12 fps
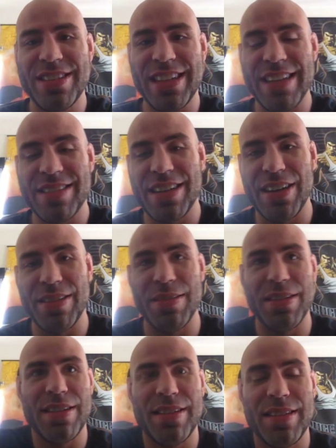guy's
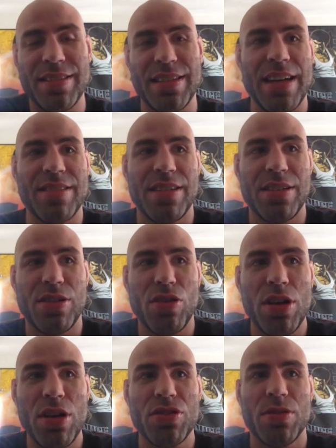gonna
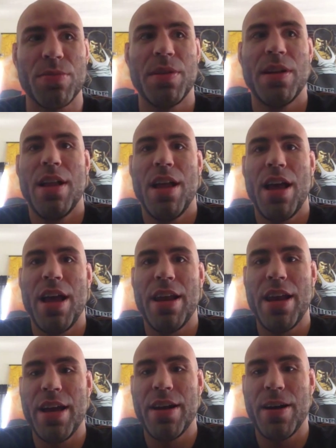crush him. And
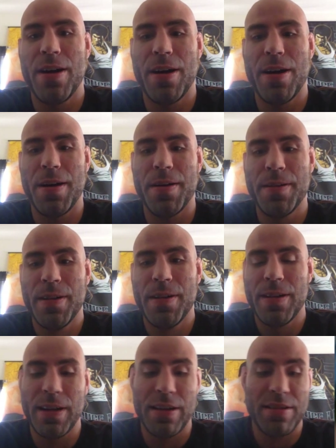then,
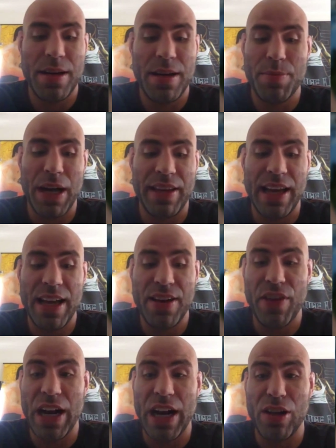like I said, by the end of it,
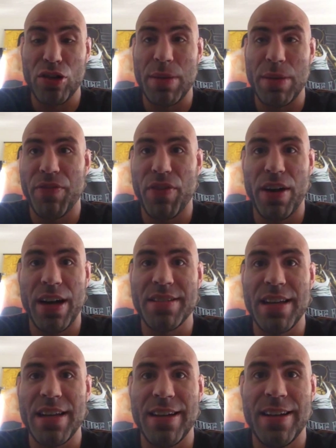I looked at my friend. I
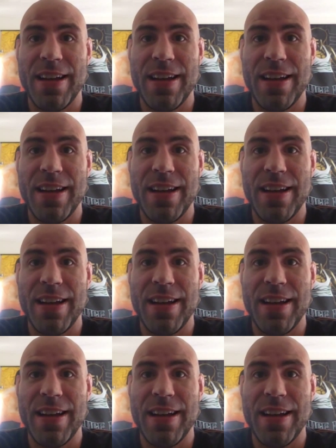said,